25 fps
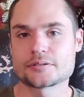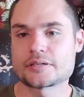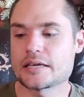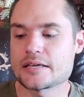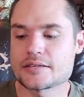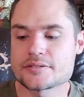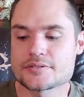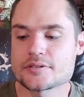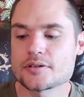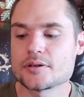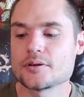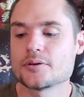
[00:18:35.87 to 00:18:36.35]

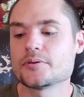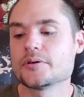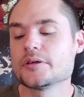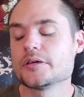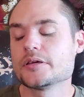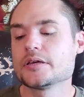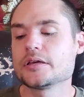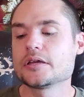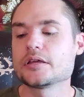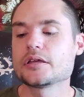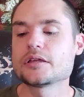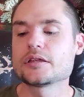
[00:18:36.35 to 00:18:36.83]
Okay, so
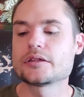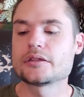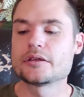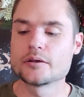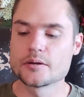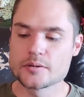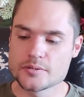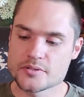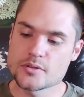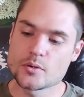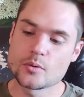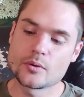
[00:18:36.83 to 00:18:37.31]

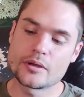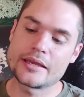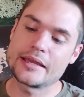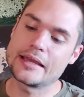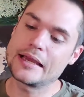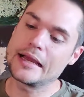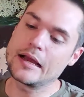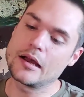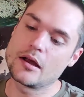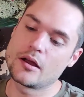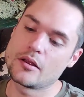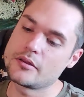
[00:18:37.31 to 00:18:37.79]
there is a way
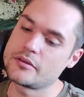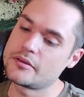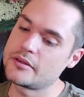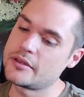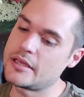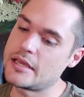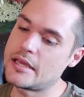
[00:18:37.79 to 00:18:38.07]
out,